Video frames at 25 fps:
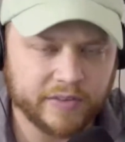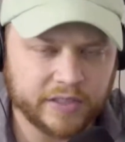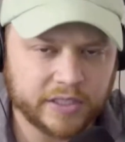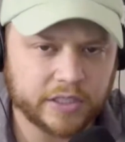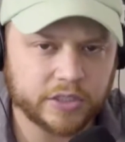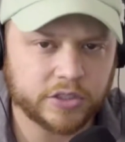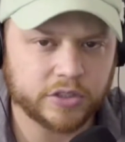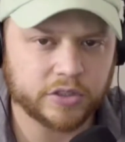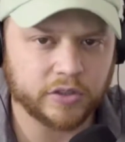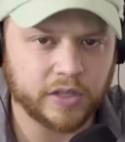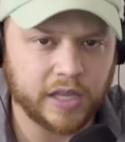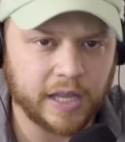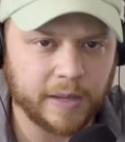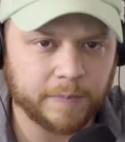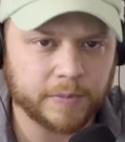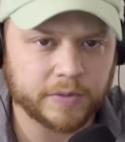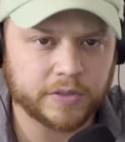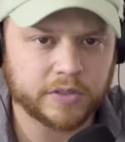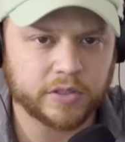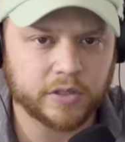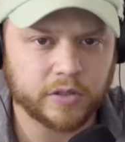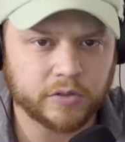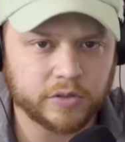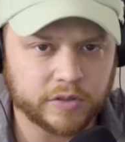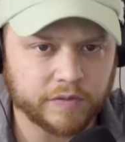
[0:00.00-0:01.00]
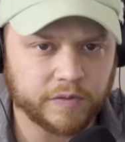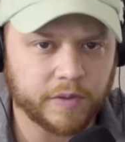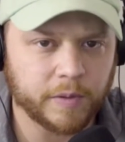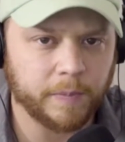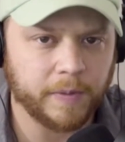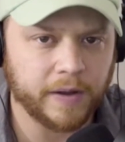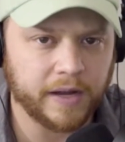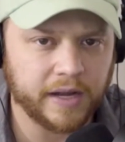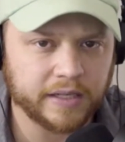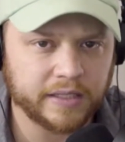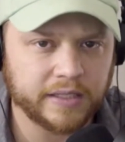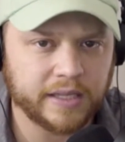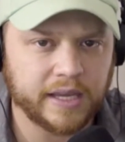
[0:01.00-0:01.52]
additional episodes of the
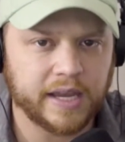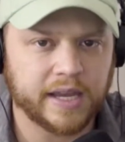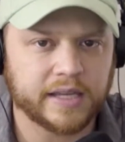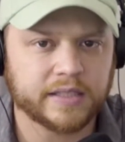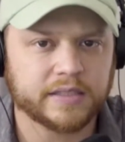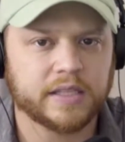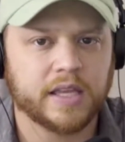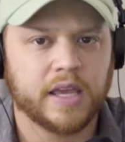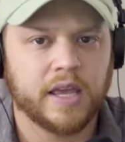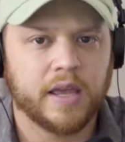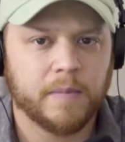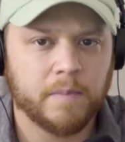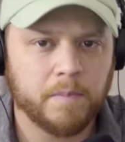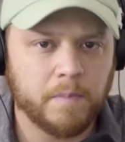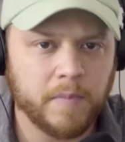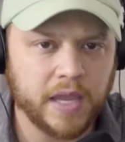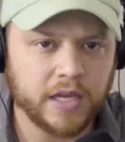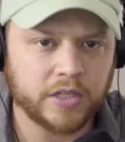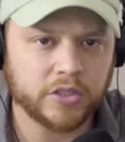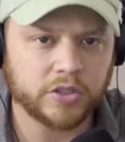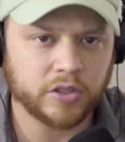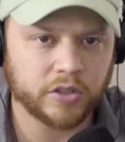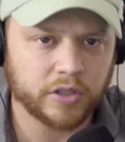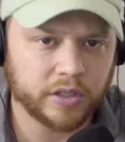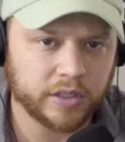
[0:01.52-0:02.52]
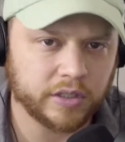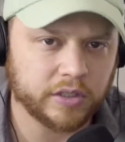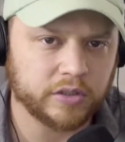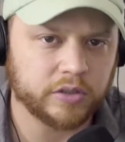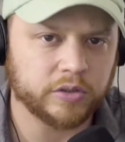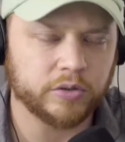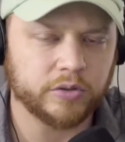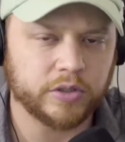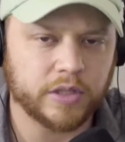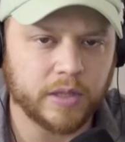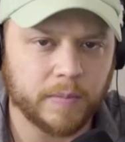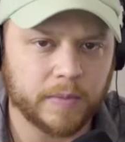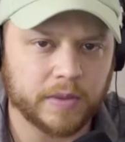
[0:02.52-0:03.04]
podcast, make sure to
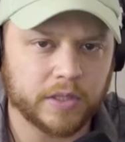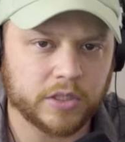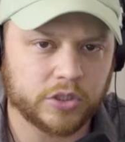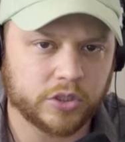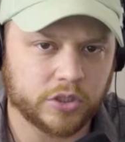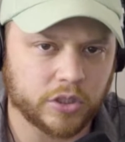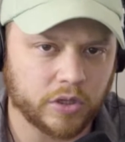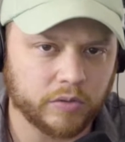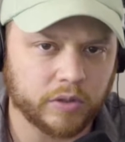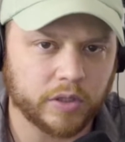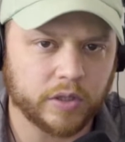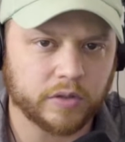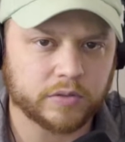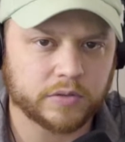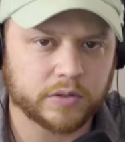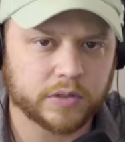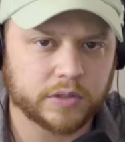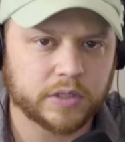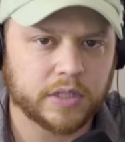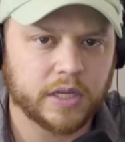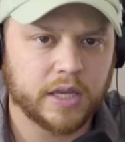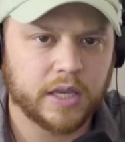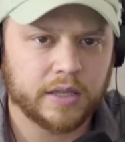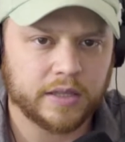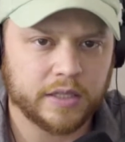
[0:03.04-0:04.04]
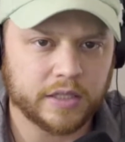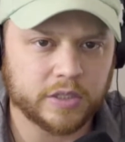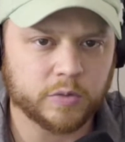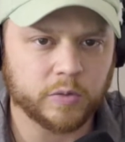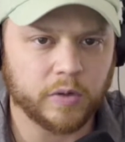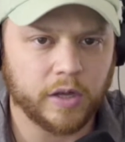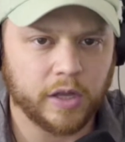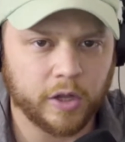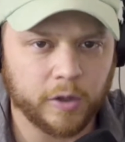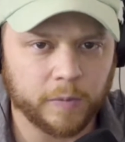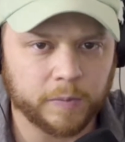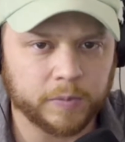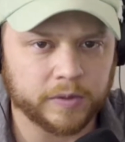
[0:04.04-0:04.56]
include them in the show notes. This will
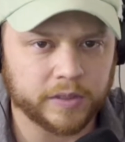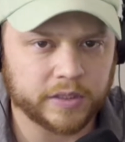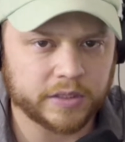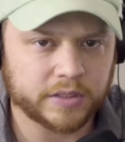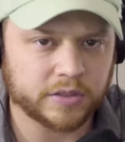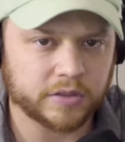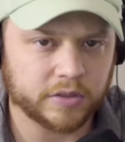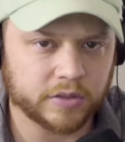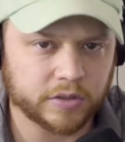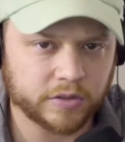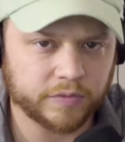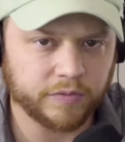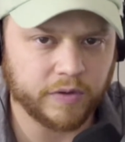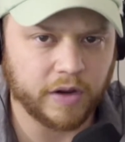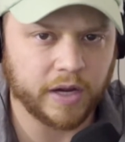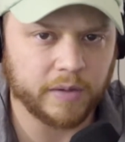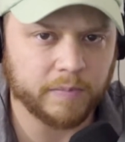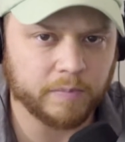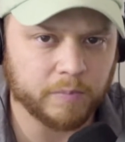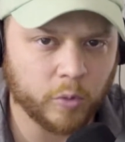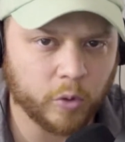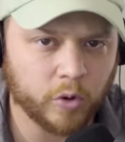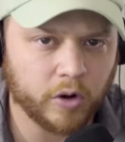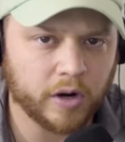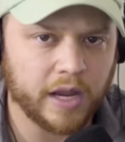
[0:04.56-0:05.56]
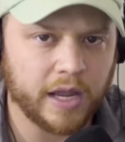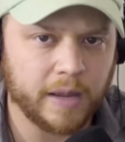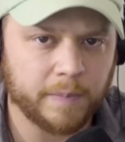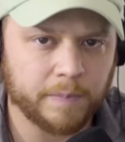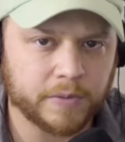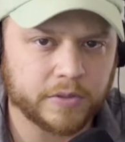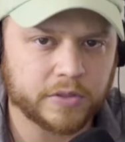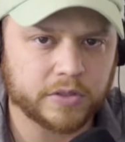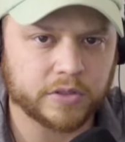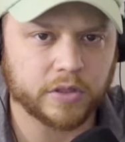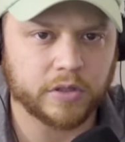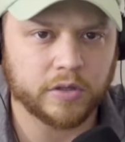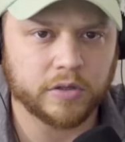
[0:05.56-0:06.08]
help listeners find more
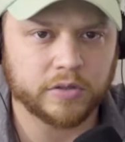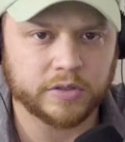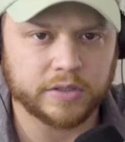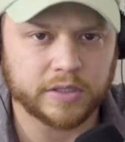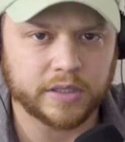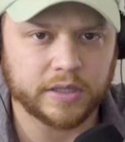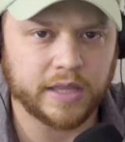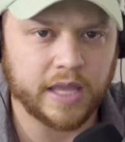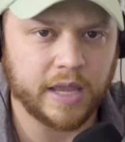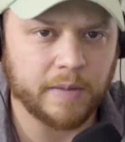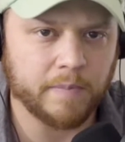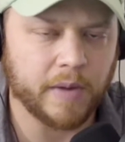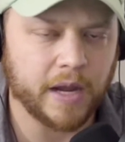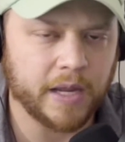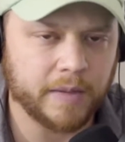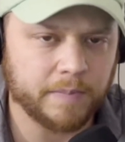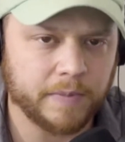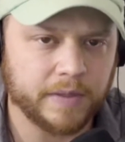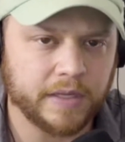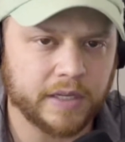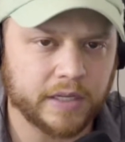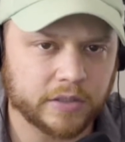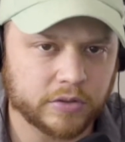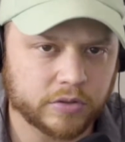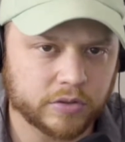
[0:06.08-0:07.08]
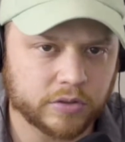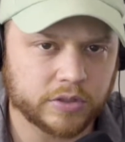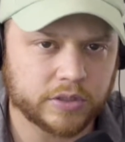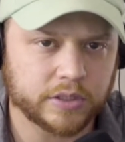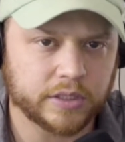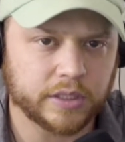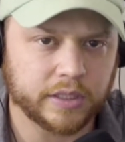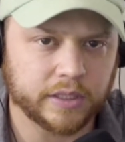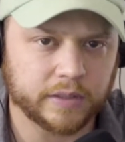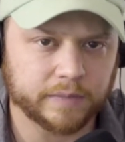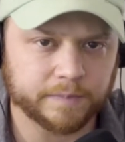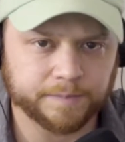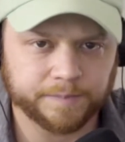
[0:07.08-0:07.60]
episodes that they might be interested in.